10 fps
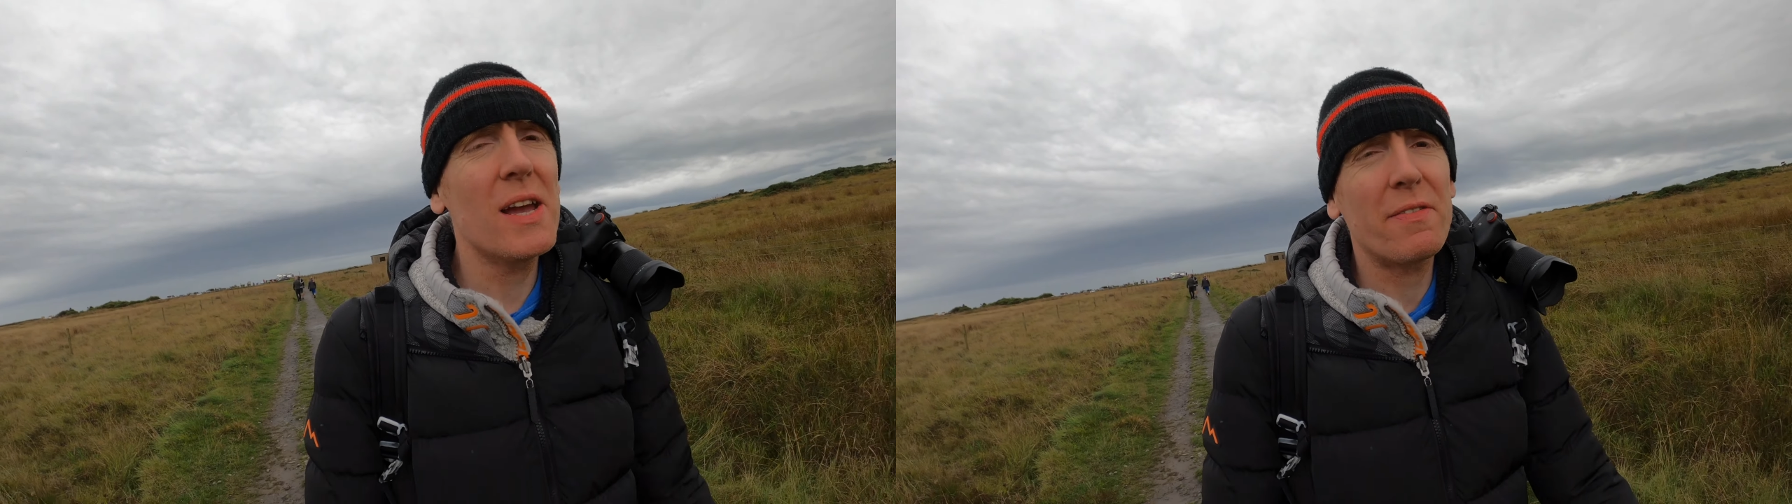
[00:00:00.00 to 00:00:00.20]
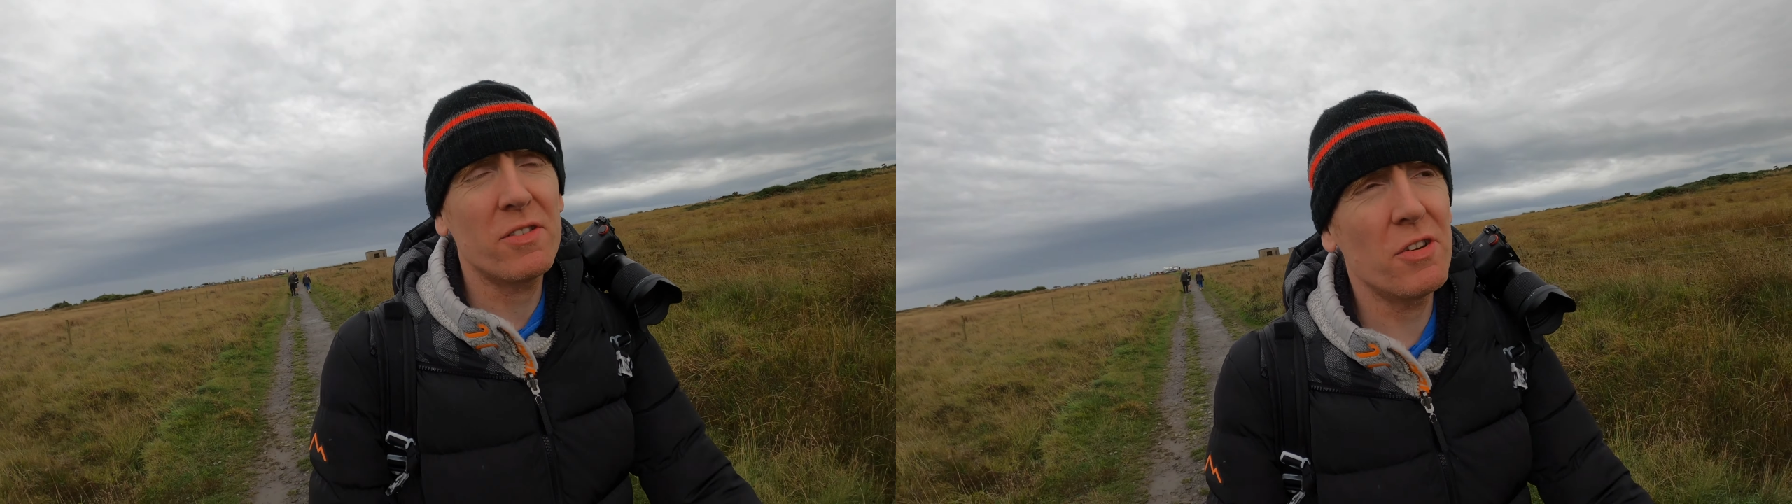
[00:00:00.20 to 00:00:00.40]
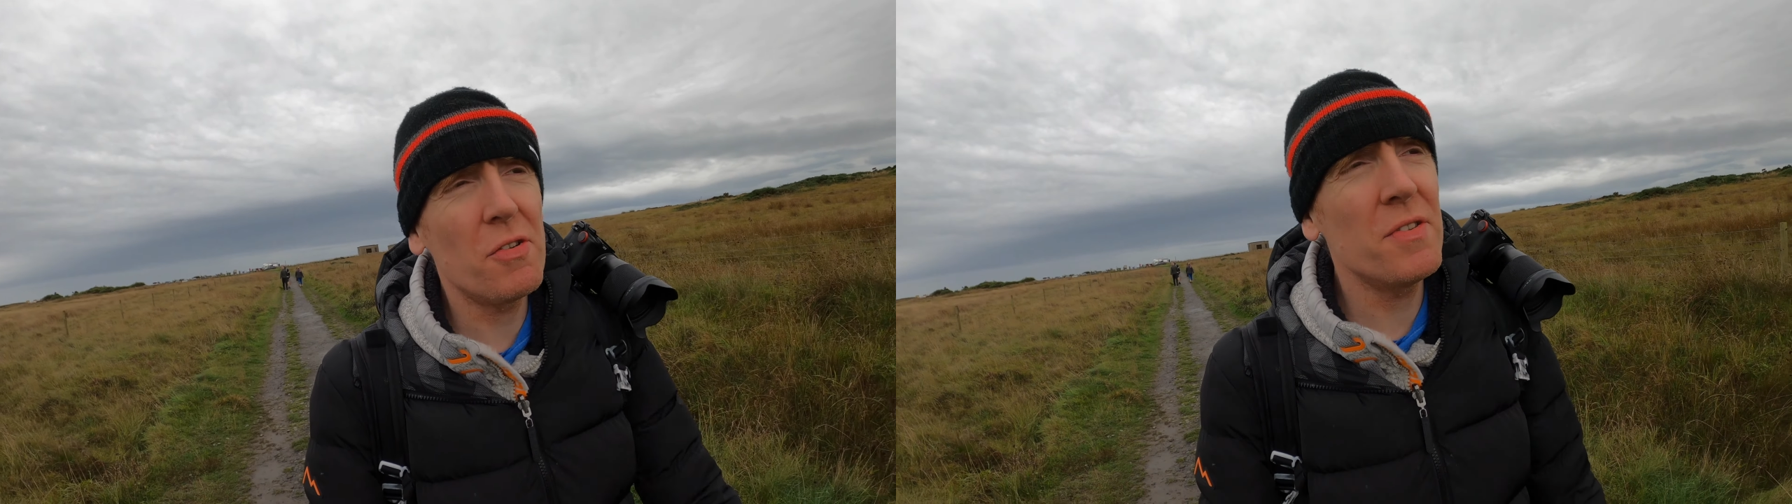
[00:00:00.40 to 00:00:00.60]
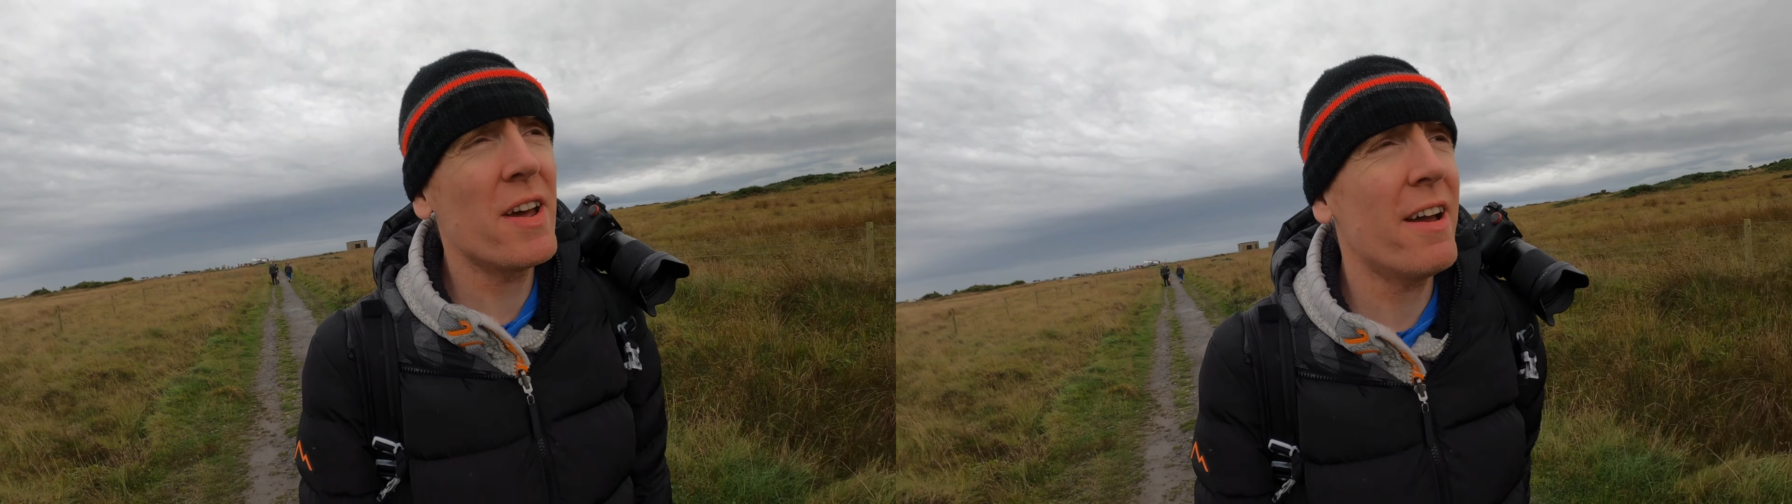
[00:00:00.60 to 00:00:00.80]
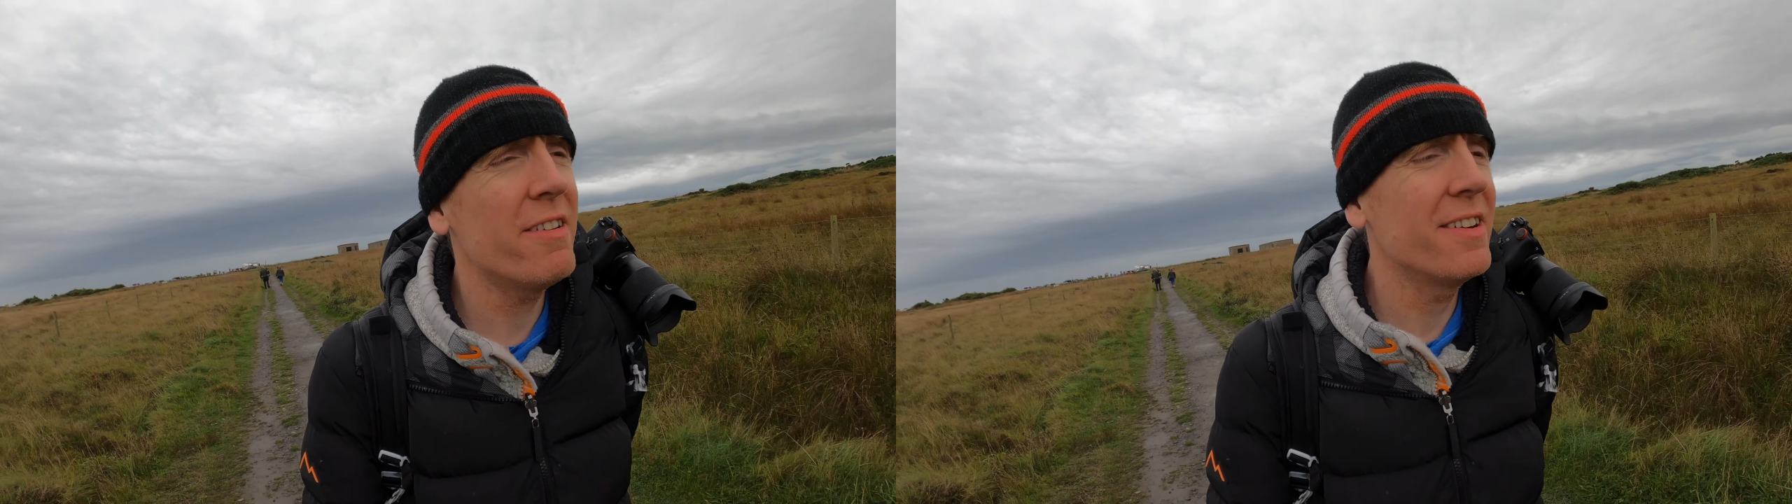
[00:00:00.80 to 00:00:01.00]
afternoon
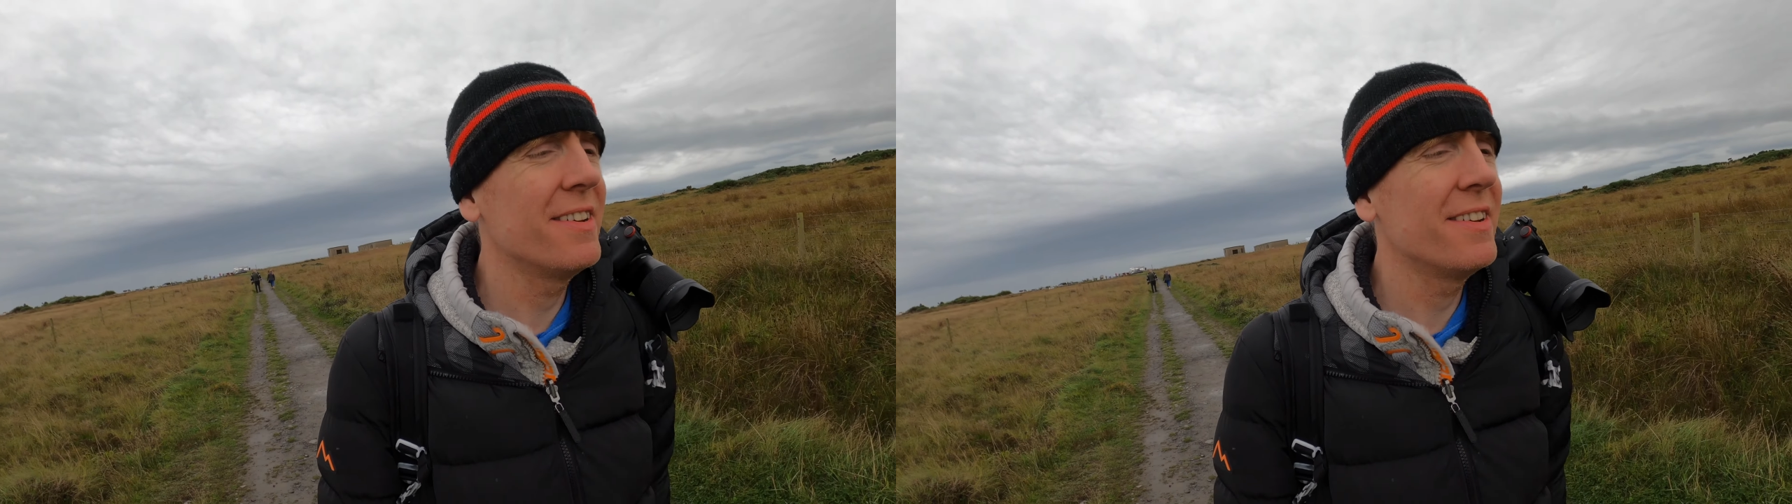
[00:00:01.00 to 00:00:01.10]
now